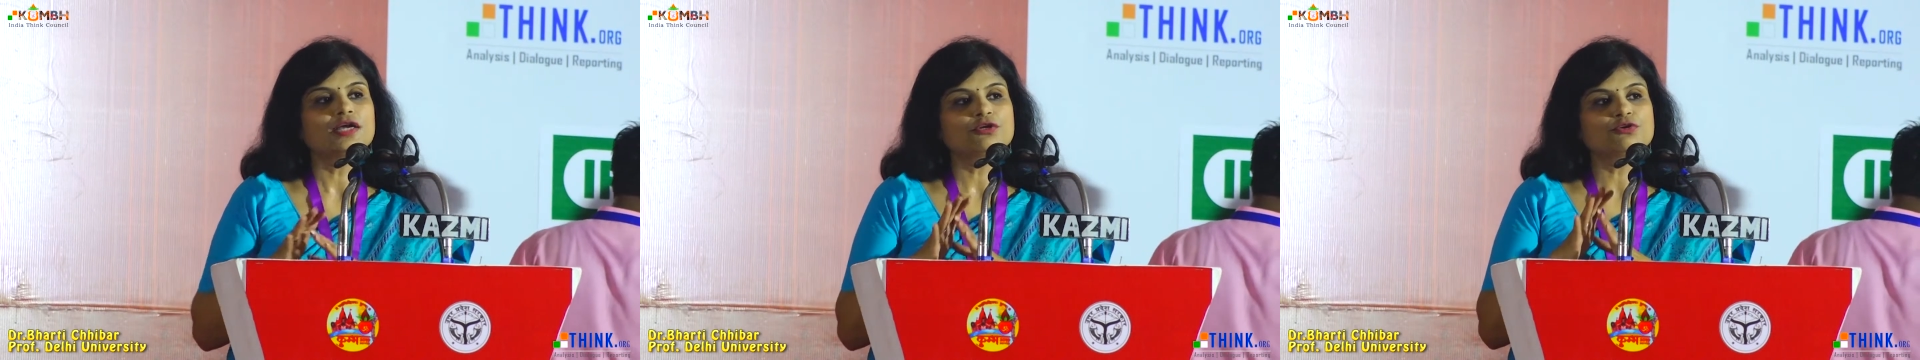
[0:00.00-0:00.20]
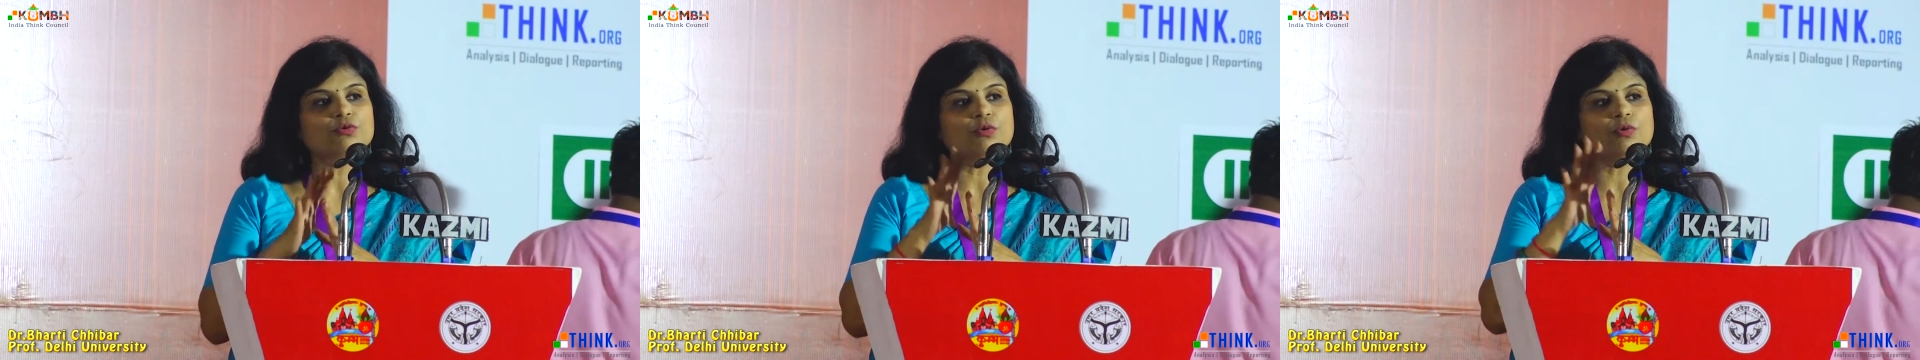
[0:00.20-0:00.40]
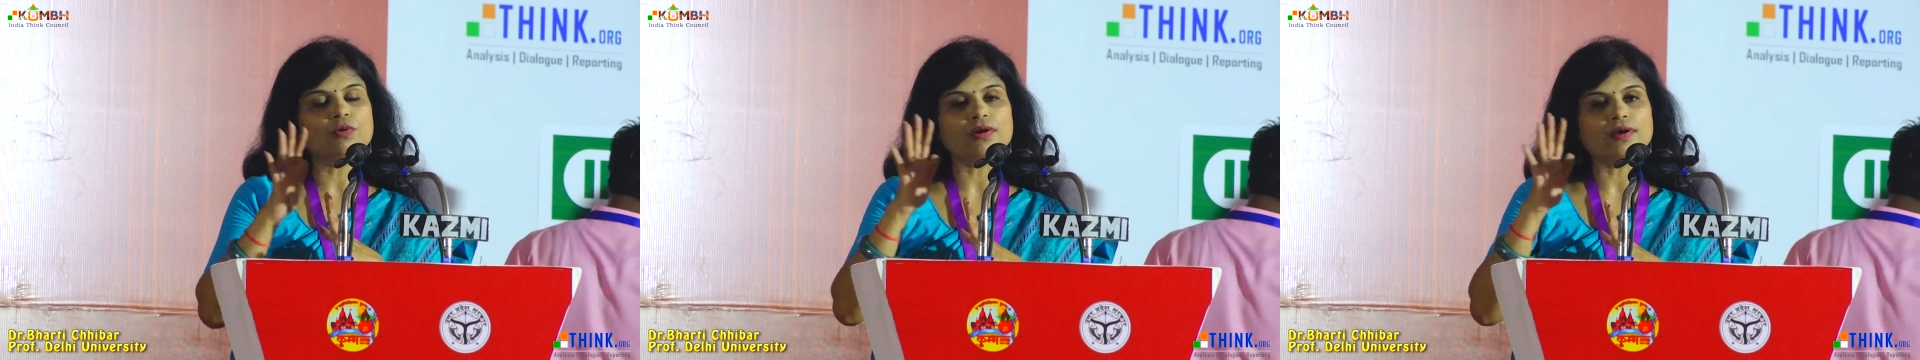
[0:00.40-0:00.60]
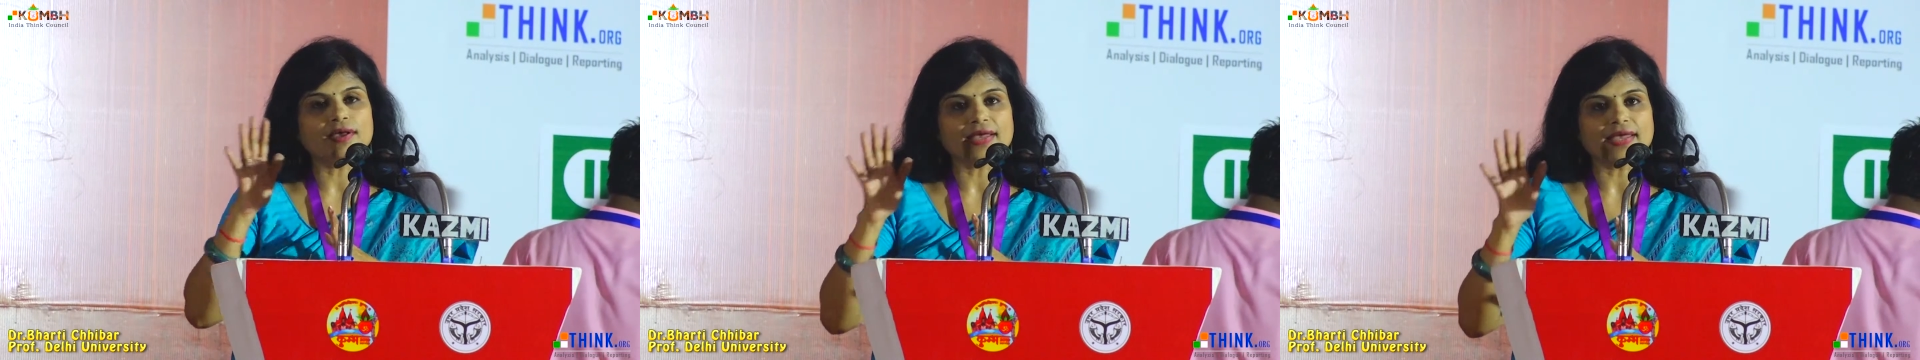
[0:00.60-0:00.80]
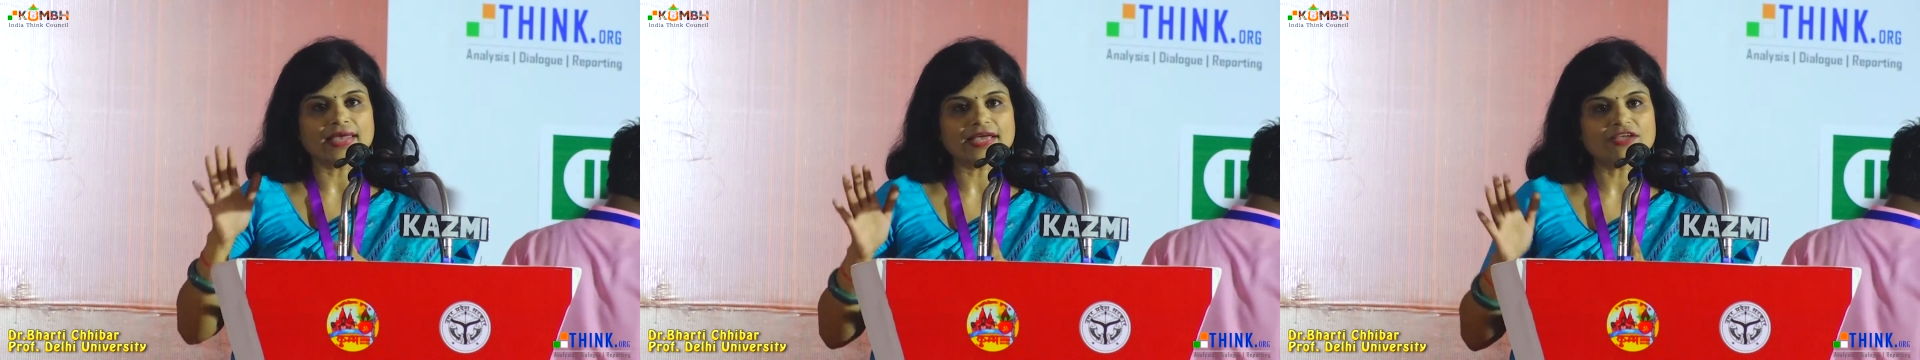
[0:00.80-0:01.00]
to
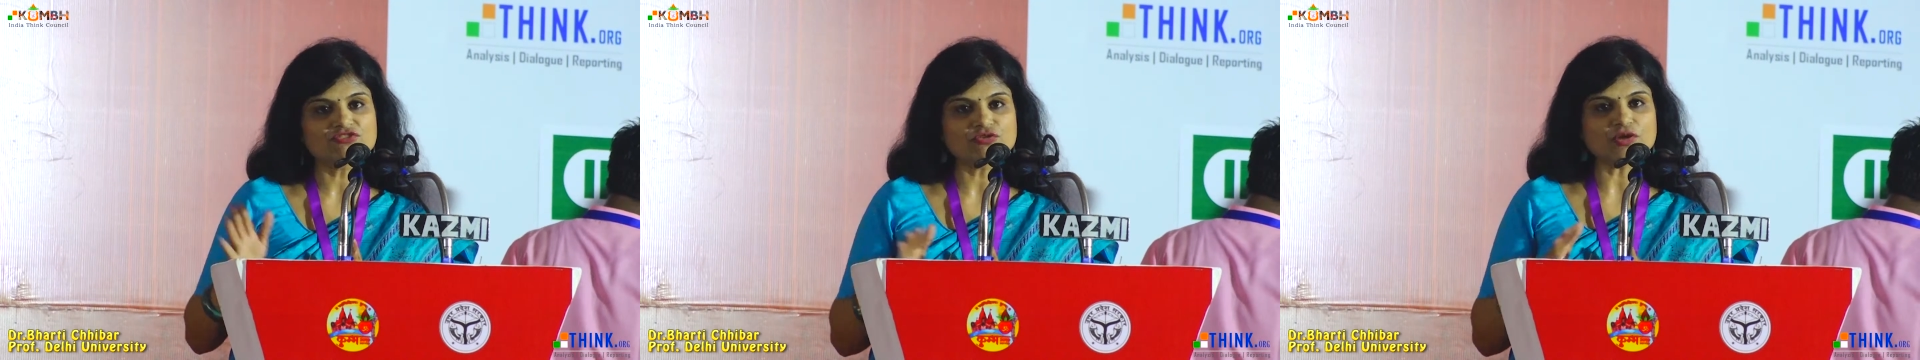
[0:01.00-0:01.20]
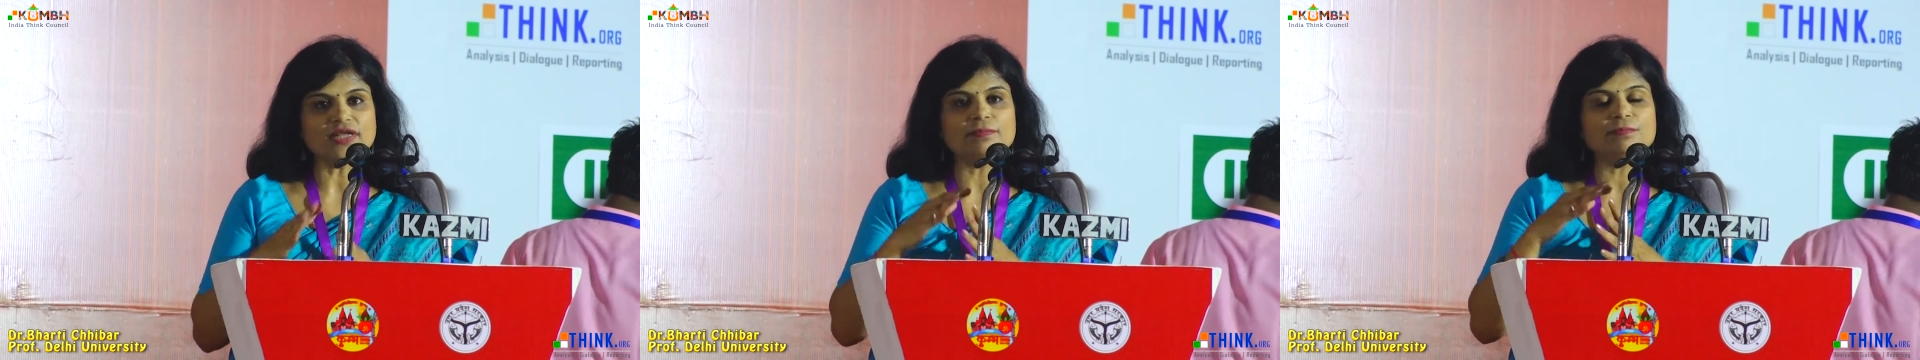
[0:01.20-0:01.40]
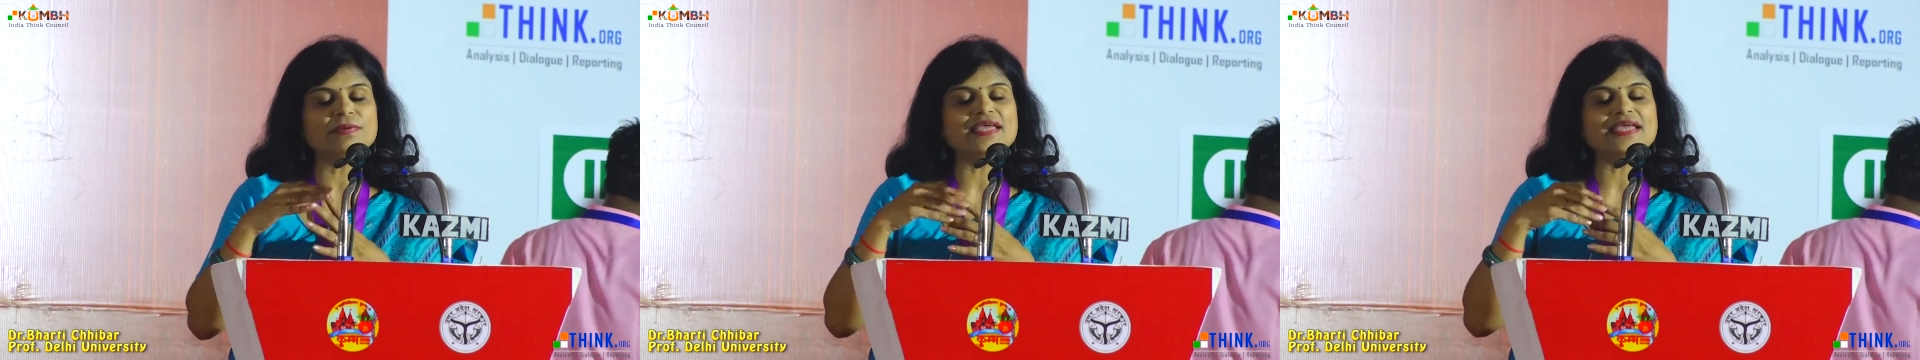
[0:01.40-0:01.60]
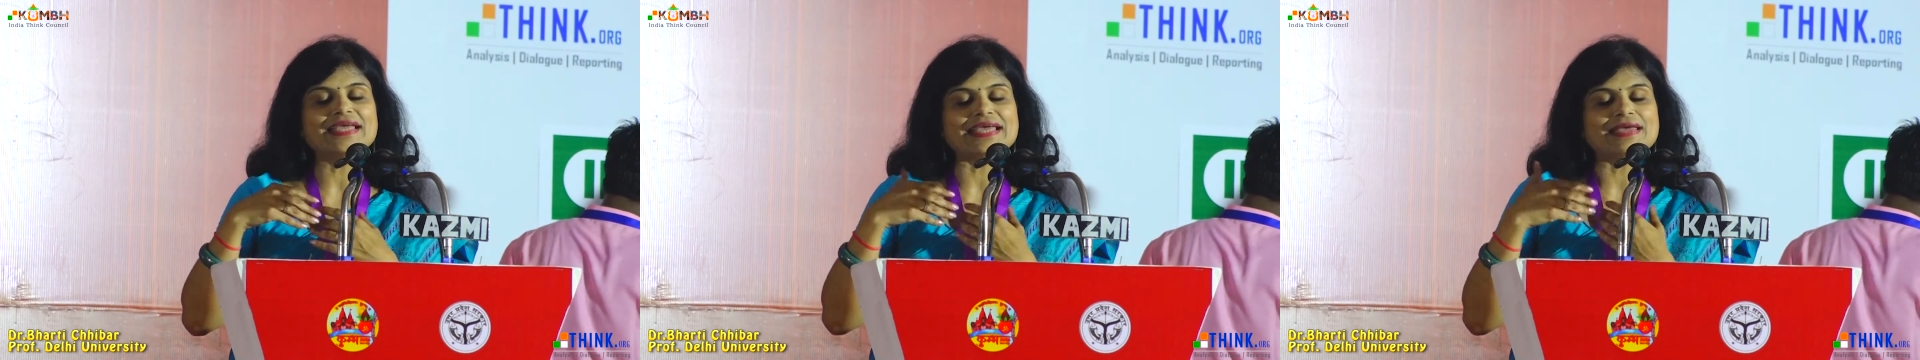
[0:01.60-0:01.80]
actually being